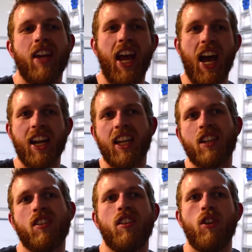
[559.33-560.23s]
adding
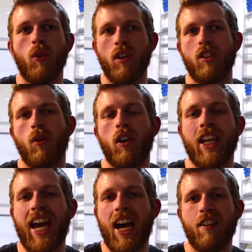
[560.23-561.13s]
to the noise you already
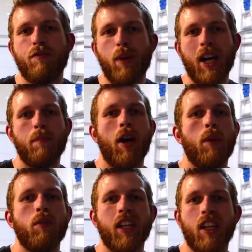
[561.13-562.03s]
have by
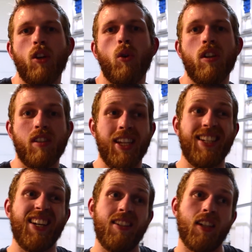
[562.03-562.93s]
piping in noise that
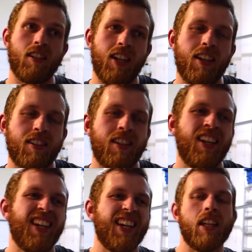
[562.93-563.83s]
does exist,
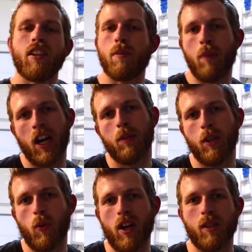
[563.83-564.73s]
doesn't bother
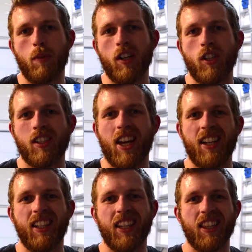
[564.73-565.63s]
me quite as much as kind
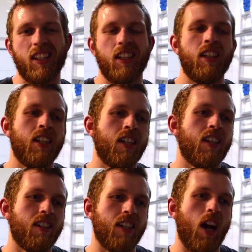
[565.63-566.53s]
of like the
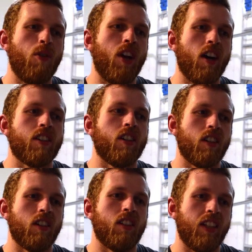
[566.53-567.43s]
sound
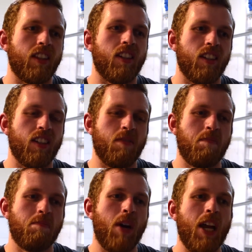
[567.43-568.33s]
doctor, like the
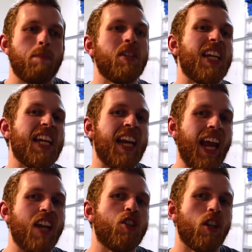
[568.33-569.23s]
piped in
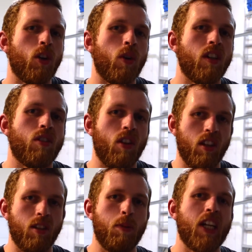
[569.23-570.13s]
engine noise to the
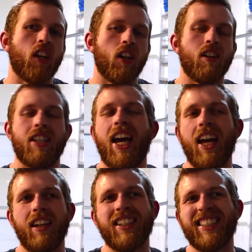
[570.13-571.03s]
speakers.
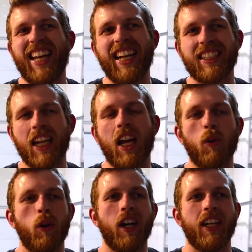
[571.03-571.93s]
That's kind of
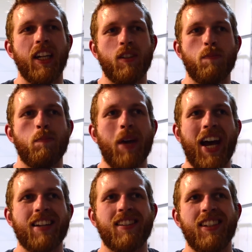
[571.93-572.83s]
where I get
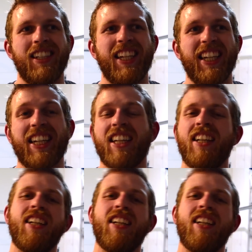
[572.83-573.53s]
past the like,